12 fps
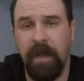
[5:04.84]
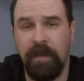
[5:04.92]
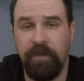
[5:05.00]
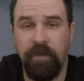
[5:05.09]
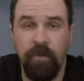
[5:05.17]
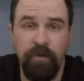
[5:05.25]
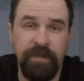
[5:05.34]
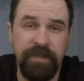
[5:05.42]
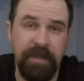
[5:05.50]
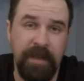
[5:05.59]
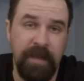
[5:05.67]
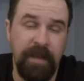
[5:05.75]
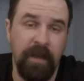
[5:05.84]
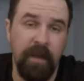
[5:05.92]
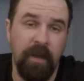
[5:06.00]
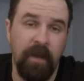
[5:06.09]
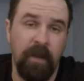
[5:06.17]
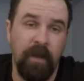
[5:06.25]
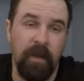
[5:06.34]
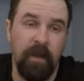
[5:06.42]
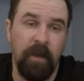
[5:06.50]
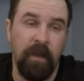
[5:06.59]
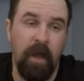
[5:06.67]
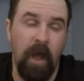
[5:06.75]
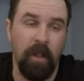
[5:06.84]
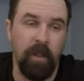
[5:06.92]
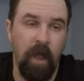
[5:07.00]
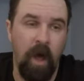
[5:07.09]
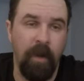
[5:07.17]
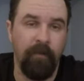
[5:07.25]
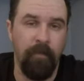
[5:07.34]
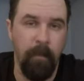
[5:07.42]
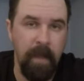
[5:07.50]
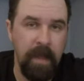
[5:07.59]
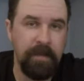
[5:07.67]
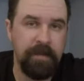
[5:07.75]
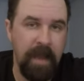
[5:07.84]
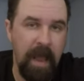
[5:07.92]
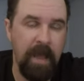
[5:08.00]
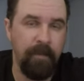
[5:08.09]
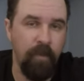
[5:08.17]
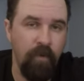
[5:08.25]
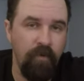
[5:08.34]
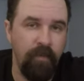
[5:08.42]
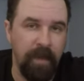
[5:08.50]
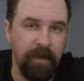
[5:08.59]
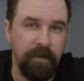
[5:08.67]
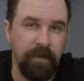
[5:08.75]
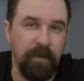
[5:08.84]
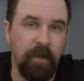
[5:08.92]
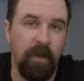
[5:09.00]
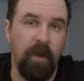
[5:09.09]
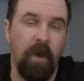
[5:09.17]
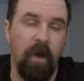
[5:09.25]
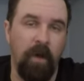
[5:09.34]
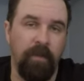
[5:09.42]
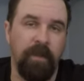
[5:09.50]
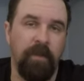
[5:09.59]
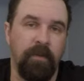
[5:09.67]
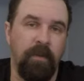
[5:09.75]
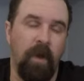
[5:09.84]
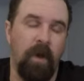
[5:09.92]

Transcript: I do see a lot of midday movement on the